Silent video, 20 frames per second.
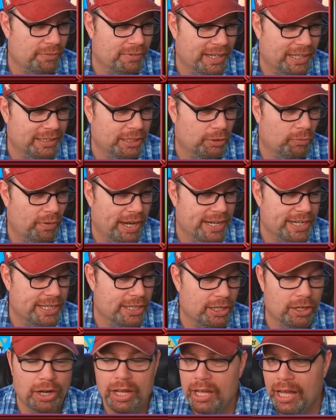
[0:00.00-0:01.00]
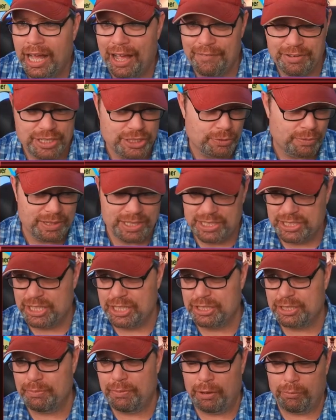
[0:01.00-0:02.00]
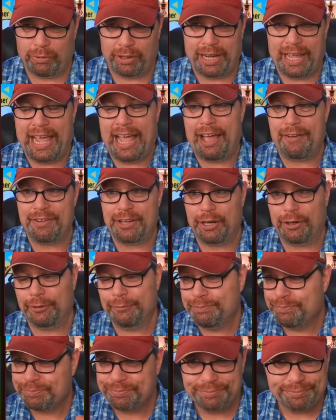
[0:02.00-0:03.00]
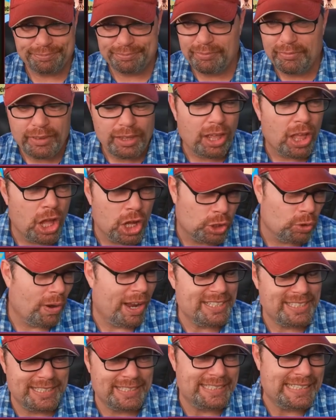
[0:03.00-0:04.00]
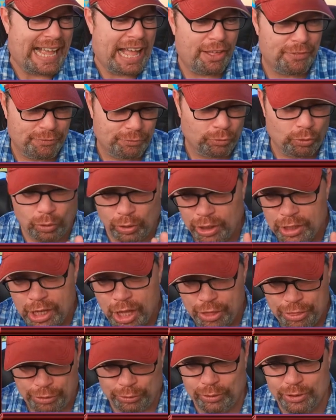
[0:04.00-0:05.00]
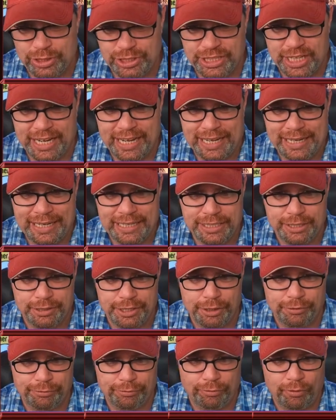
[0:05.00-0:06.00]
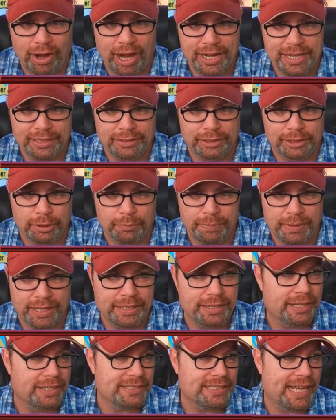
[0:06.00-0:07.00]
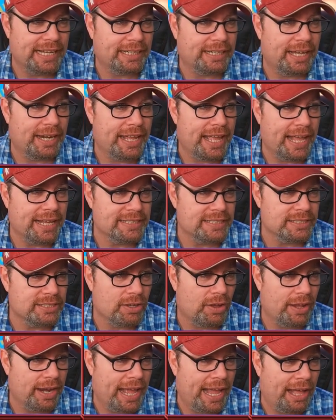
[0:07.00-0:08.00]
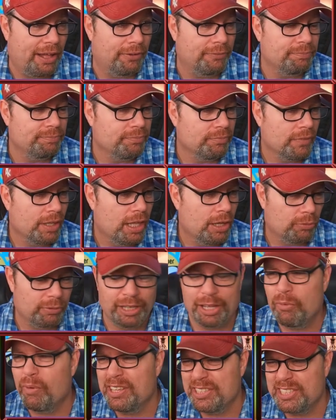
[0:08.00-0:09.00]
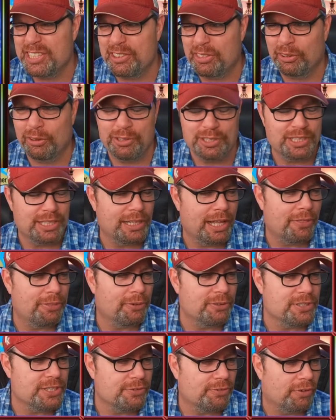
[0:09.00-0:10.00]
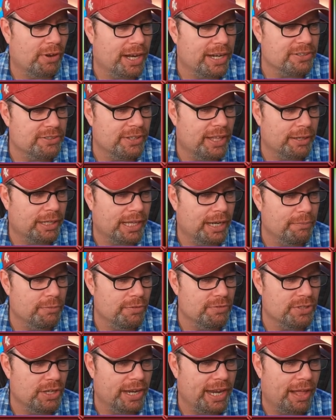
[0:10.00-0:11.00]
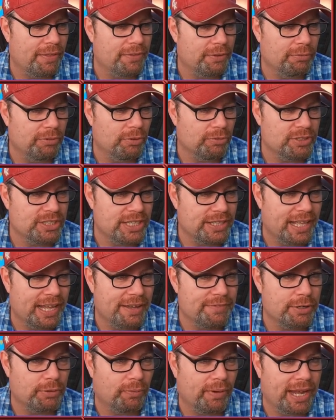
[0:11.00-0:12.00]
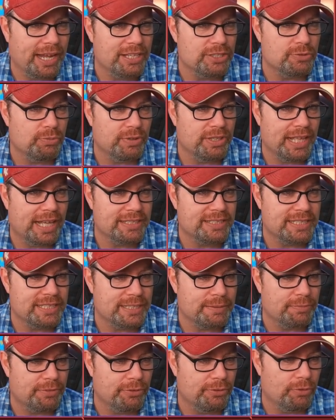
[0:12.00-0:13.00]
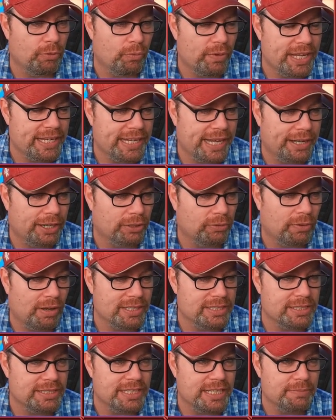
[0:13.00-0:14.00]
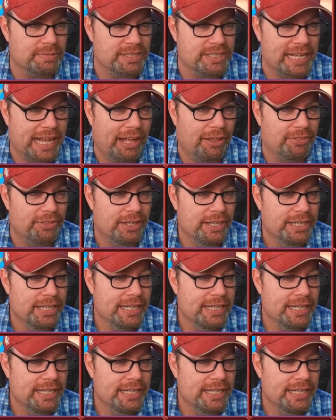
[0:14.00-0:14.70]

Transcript: We got a little rain here, obviously, with the system that we're going to have here across the South for Thursday and into your Friday a little bit as that kind of exits on out really Wednesday, Thursday, not Thursday, Friday. So that kind of moves on out. Then we'll see the heavy rains with that system through the weekend across the deep south.